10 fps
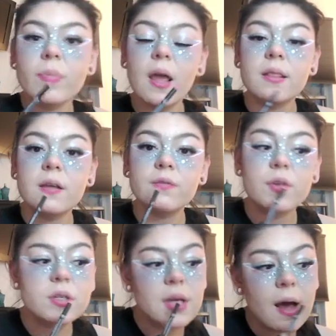And then for
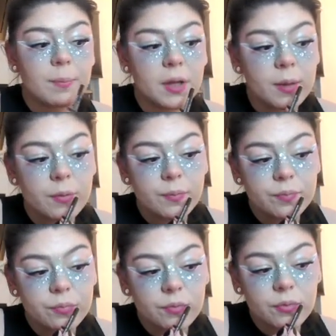the top lip,
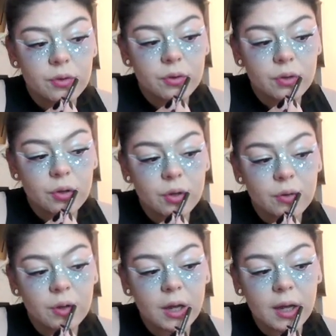
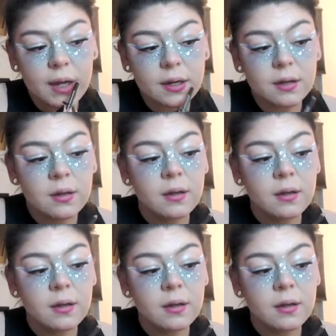you line